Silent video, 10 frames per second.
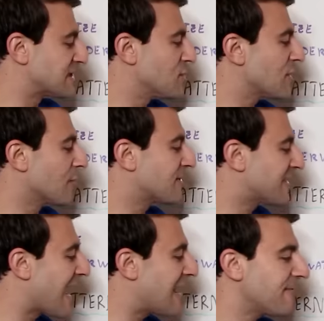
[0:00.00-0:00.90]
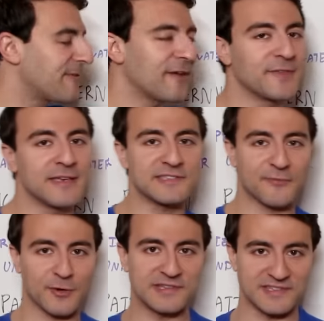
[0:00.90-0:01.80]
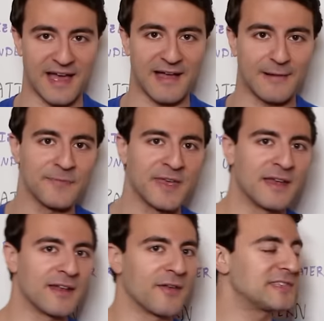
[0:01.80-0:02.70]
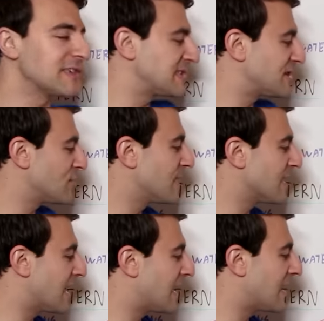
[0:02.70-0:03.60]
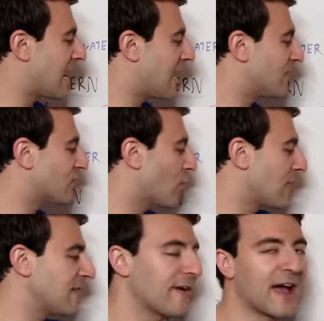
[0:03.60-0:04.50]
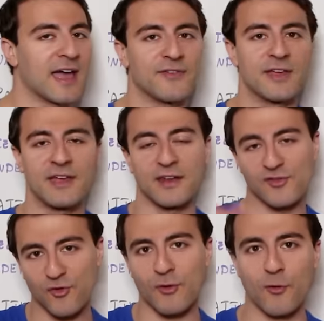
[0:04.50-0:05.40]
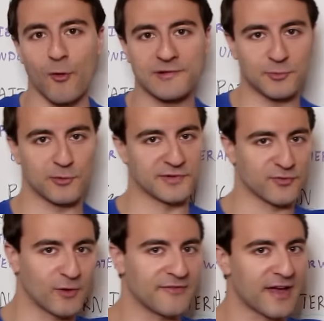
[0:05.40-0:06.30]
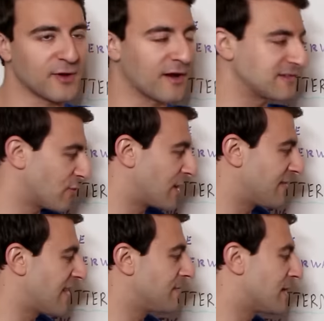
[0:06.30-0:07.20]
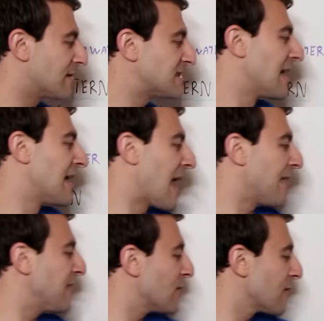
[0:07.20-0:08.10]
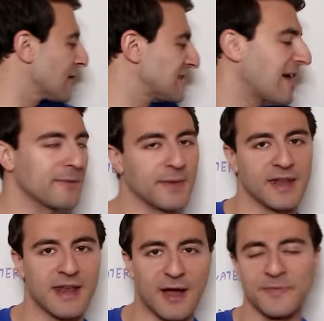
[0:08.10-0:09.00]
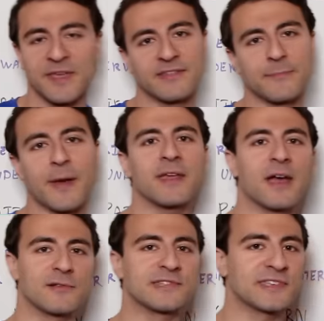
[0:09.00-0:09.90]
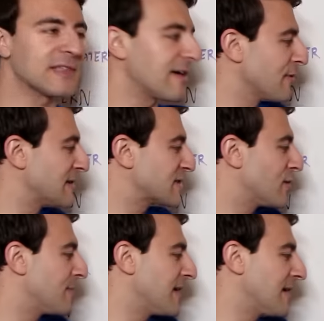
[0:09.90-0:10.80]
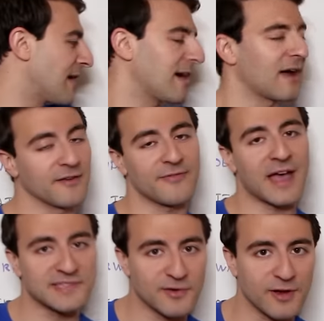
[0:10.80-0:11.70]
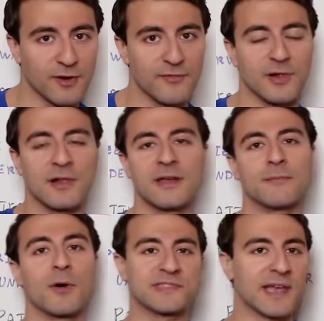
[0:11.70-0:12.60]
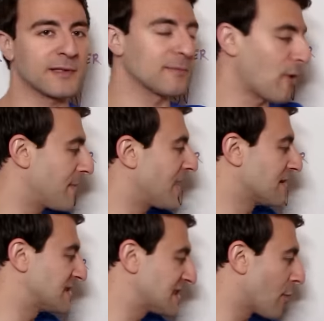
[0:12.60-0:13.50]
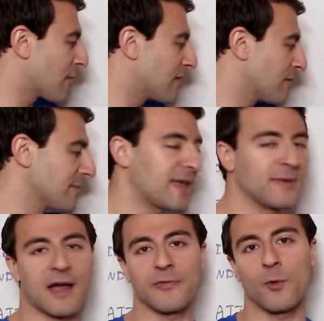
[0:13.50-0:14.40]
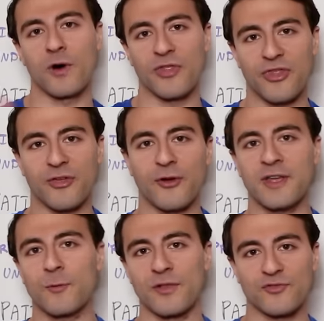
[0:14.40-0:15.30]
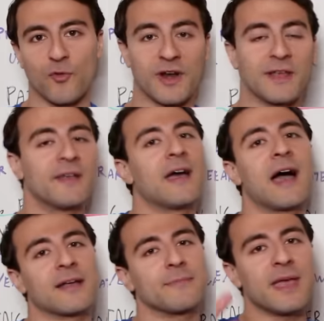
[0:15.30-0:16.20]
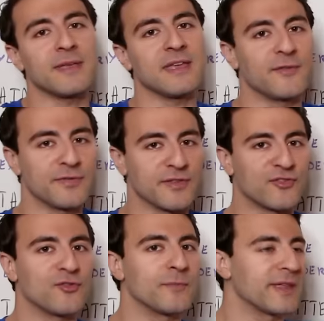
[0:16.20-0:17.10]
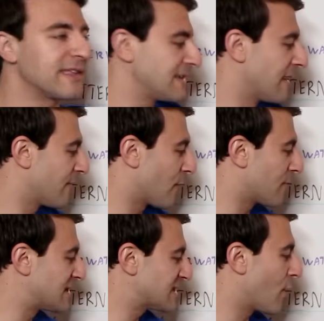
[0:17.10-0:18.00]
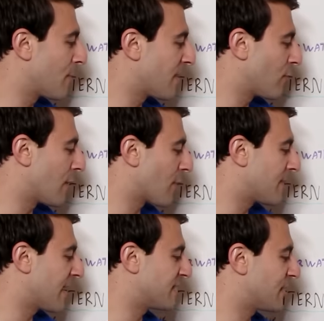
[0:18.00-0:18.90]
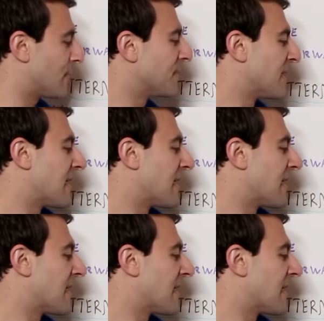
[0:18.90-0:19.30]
So you can go ten fifties freestyle. Now, this is assuming in a twenty-five, in a short course pool, so twenty-five yards or twenty-five meters, and the interval's on the minute. Now, depending on your skill level, this could be uh, on a faster interval. Most likely, it'll probably be on a slower interval, maybe on the one thirty, one twenty, heck, maybe even the two minutes for the scope of what we're about to do.